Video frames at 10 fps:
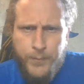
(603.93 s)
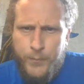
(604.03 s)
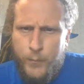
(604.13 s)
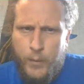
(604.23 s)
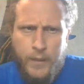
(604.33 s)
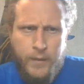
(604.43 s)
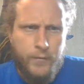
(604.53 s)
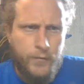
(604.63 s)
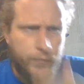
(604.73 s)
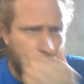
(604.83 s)
We
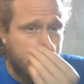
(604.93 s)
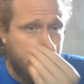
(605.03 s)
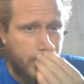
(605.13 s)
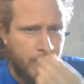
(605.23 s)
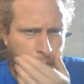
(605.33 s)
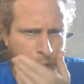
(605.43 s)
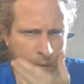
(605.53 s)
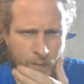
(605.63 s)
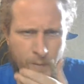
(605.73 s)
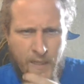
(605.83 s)
have here in the
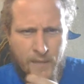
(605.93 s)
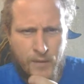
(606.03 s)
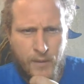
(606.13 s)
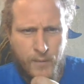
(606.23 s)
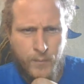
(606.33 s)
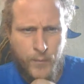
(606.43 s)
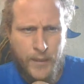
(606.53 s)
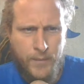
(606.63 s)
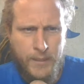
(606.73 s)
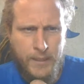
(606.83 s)
portal, we have some
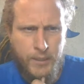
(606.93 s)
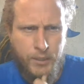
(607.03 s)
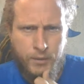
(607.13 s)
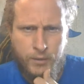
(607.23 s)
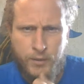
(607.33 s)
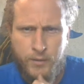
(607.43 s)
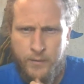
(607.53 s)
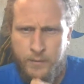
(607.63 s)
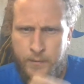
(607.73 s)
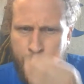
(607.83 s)
recommendations,
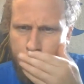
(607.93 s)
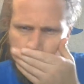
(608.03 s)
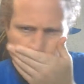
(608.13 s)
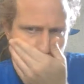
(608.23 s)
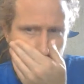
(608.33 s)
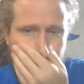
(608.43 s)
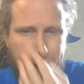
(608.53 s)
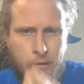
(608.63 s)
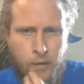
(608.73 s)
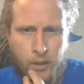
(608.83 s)

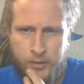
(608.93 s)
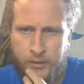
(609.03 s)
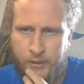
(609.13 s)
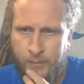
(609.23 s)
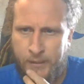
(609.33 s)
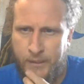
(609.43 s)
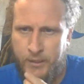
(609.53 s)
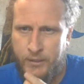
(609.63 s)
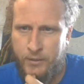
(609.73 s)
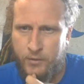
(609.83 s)
any cost
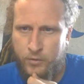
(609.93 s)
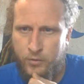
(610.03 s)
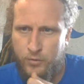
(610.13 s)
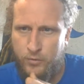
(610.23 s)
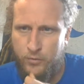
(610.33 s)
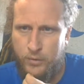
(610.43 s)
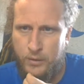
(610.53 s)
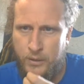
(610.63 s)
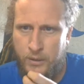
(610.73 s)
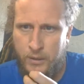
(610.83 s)
recommendations.
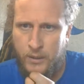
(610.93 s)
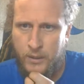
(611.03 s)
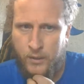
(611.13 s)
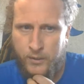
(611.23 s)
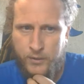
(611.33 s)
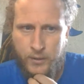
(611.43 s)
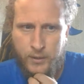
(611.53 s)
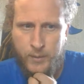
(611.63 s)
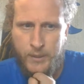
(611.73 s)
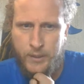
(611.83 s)
Any cost
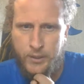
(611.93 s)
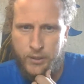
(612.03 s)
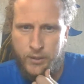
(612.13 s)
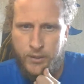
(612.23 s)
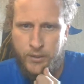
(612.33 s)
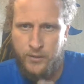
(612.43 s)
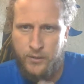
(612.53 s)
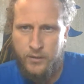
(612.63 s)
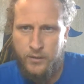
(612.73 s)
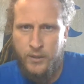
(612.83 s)

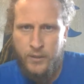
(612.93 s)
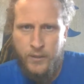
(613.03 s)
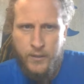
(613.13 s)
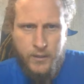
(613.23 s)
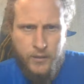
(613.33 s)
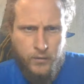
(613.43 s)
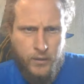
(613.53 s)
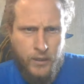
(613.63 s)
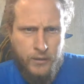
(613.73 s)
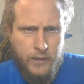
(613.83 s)
recommendations. Still
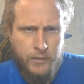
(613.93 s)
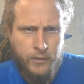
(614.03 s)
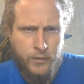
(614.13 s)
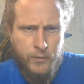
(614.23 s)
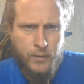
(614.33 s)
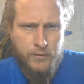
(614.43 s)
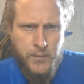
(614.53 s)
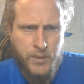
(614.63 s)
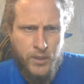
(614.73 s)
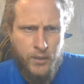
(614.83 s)
calculating those. We have some
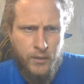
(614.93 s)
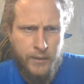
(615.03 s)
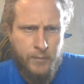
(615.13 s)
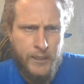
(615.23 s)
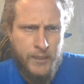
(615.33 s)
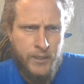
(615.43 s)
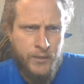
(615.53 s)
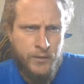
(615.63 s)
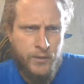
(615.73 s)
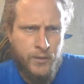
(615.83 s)
security
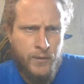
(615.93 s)
recommendations.